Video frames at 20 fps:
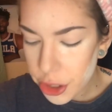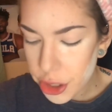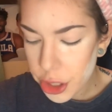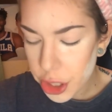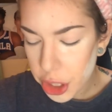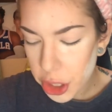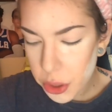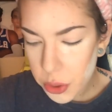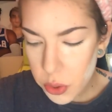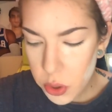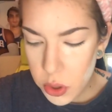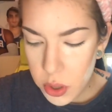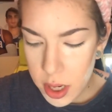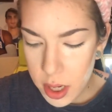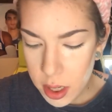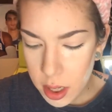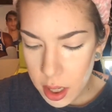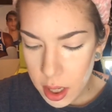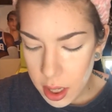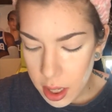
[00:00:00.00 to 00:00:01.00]

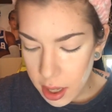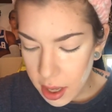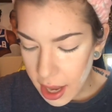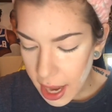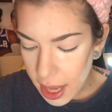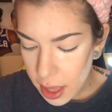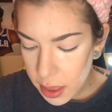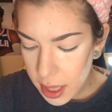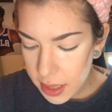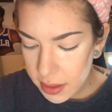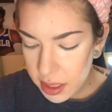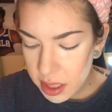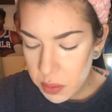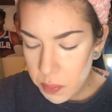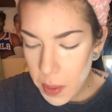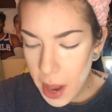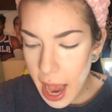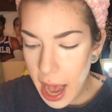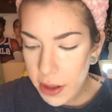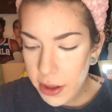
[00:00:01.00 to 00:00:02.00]
nude. I think this
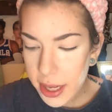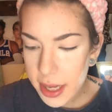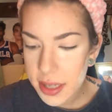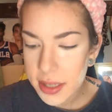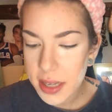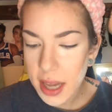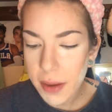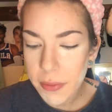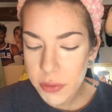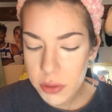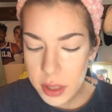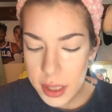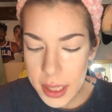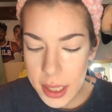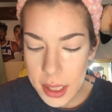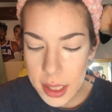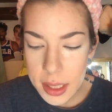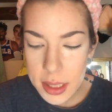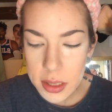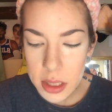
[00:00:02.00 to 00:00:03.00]
palette definitely
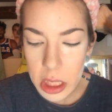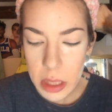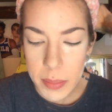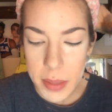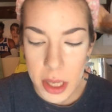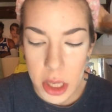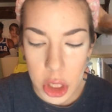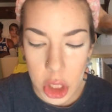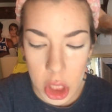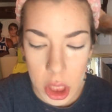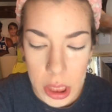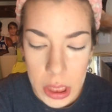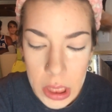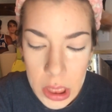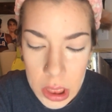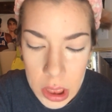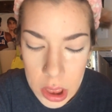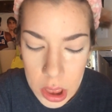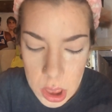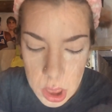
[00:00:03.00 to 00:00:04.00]
is going to be good.